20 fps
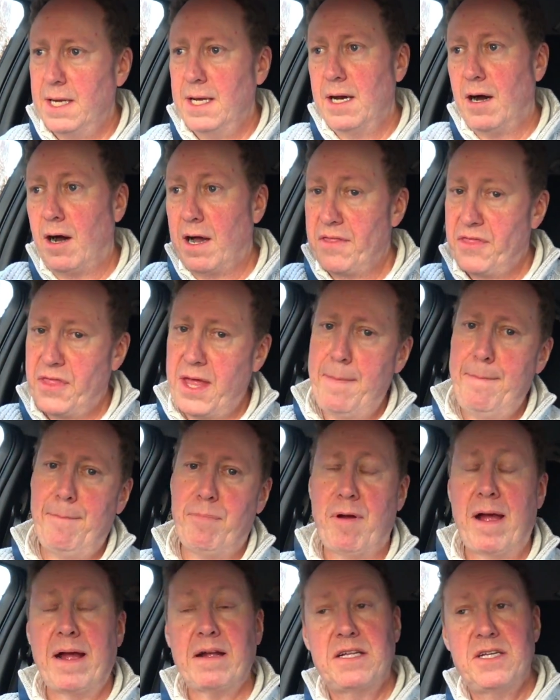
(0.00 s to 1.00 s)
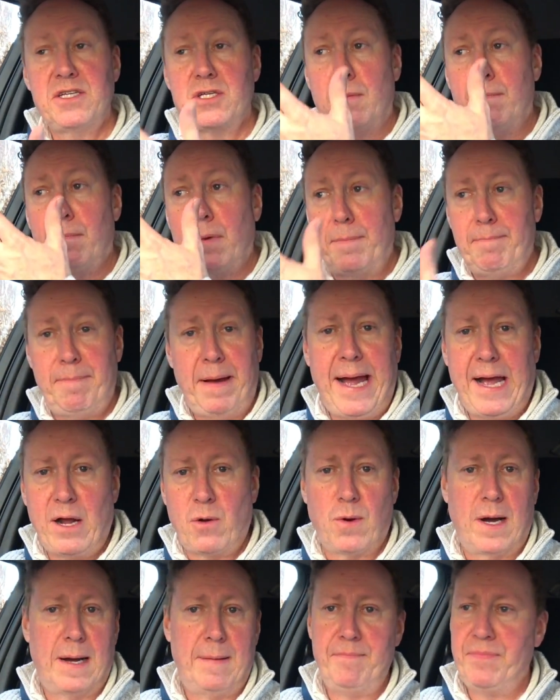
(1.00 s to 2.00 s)
I then practice on my back
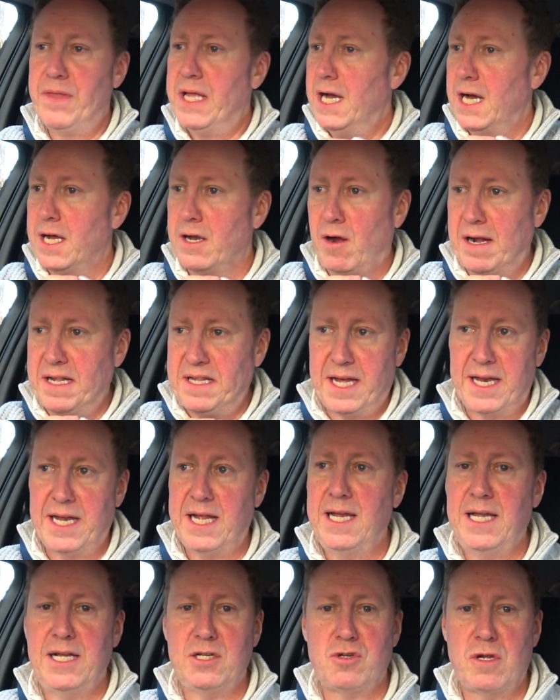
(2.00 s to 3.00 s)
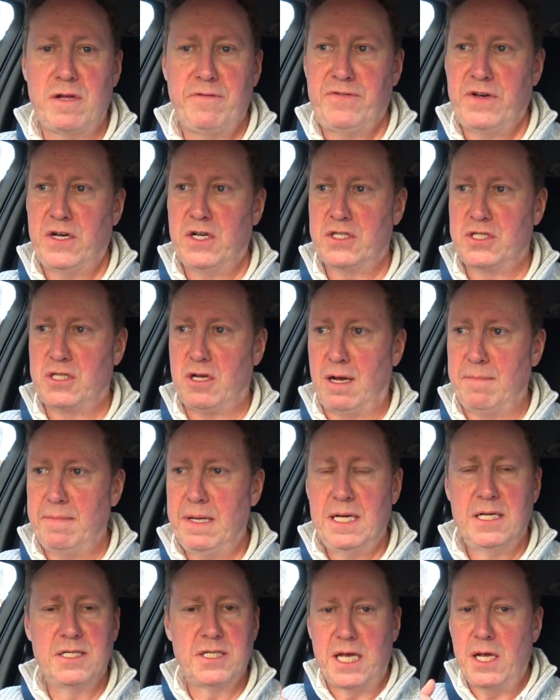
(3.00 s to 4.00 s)
one, and I done it literally first time,
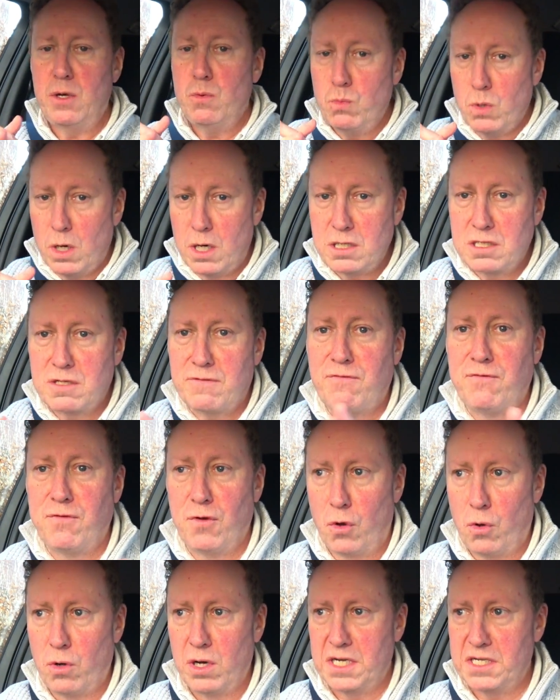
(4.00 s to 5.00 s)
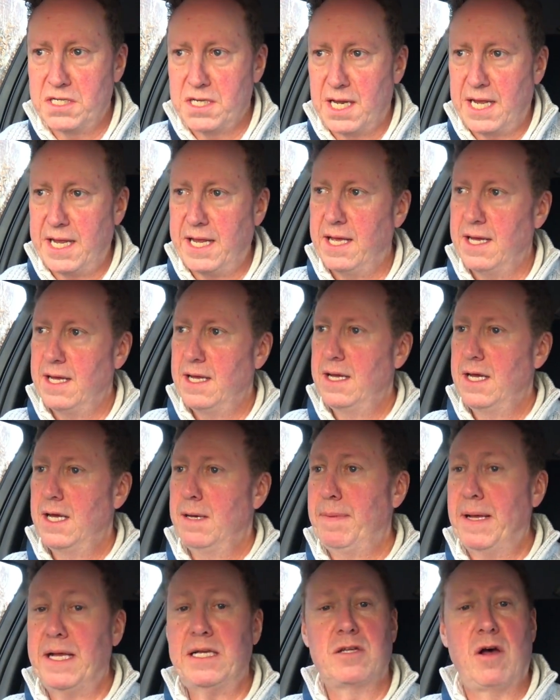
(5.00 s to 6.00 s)
so it works flawlessly.
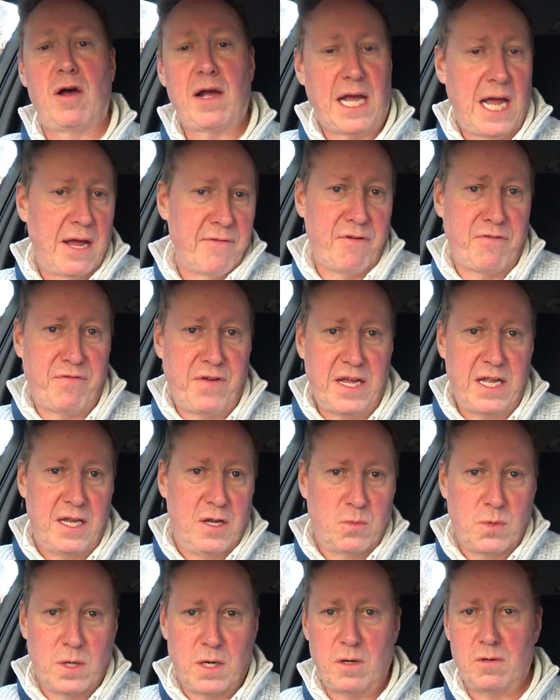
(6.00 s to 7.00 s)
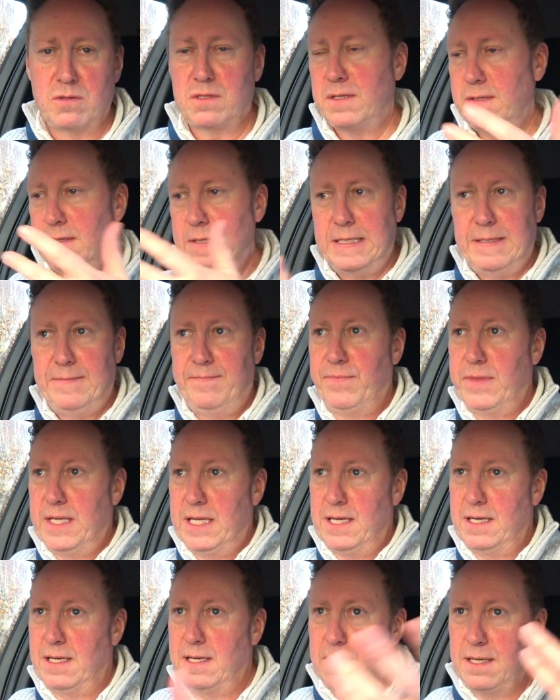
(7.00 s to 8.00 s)
But it's like everything in the world,
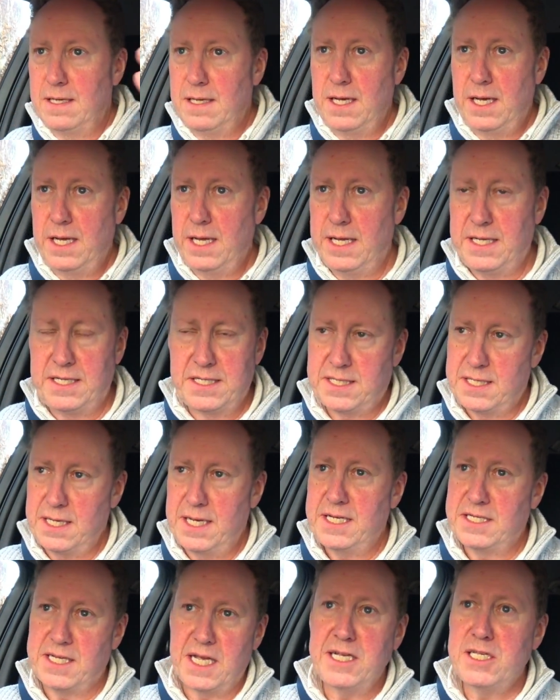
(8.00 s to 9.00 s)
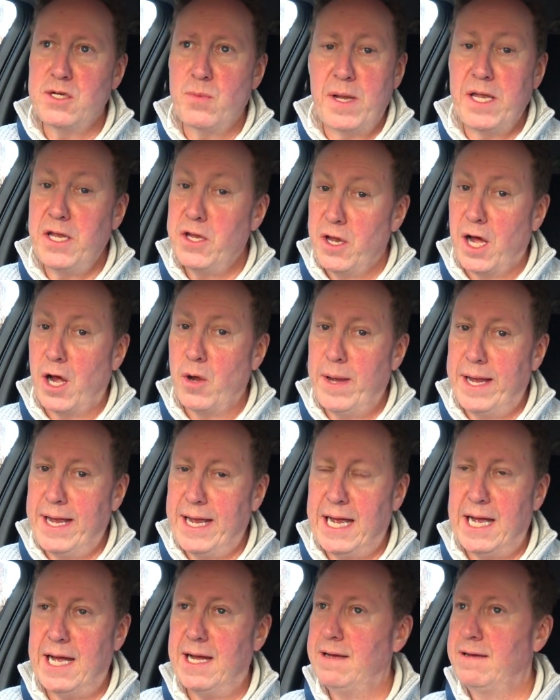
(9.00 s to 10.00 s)
it's easy when you know
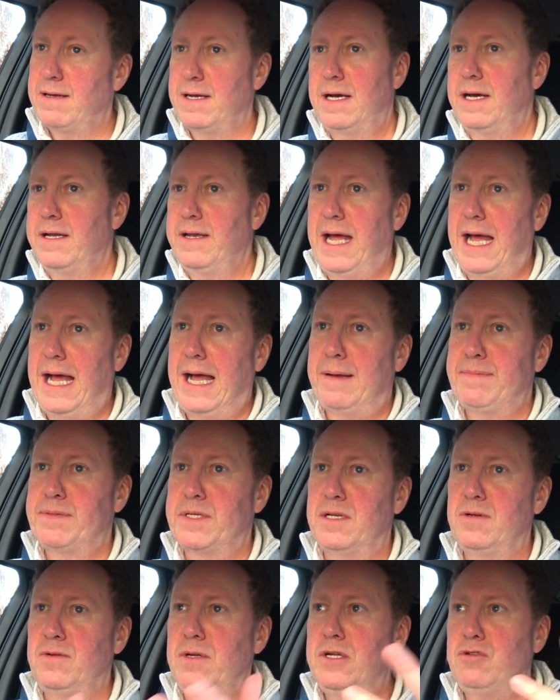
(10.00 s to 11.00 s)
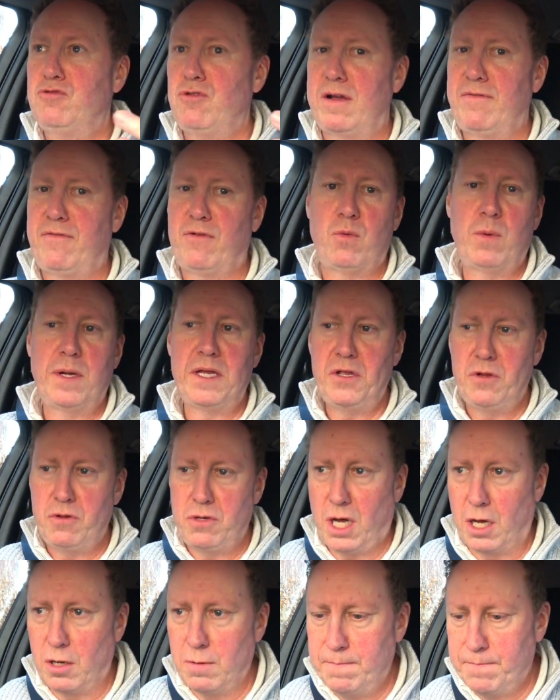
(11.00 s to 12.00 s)
how, and absolutely dreadful when you
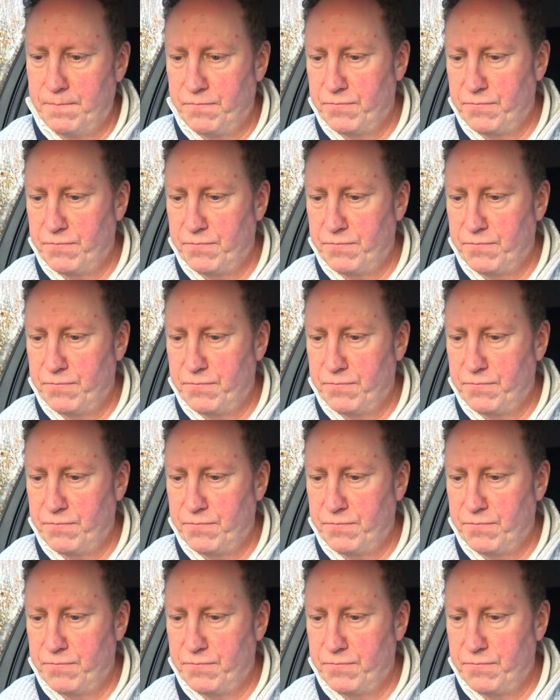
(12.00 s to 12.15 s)
don't.